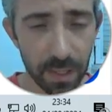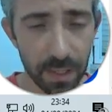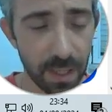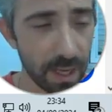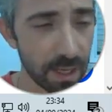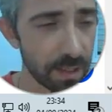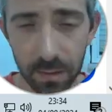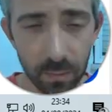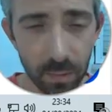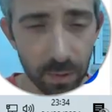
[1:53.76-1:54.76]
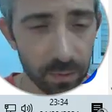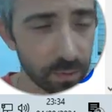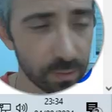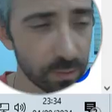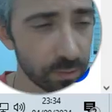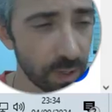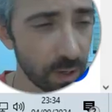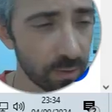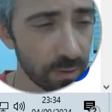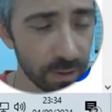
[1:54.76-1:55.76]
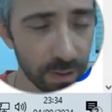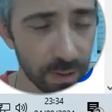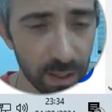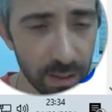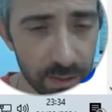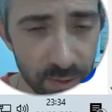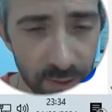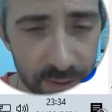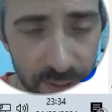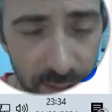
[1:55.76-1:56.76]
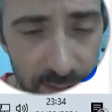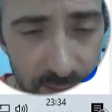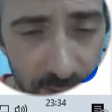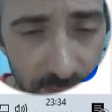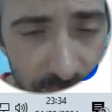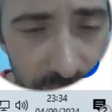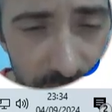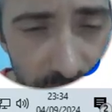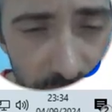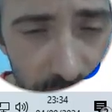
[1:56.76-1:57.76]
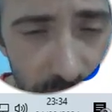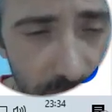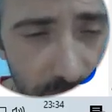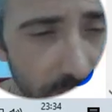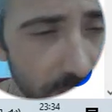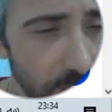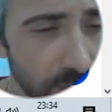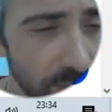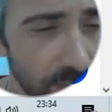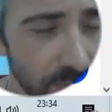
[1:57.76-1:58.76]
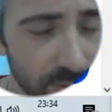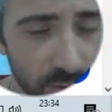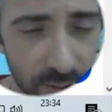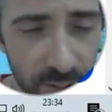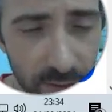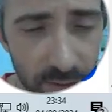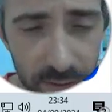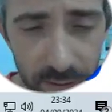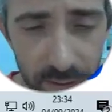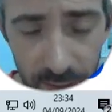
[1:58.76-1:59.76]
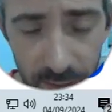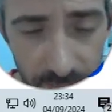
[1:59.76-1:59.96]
then what you need to do now, okay, as you can see, guys, I have some Bitcoin here, okay,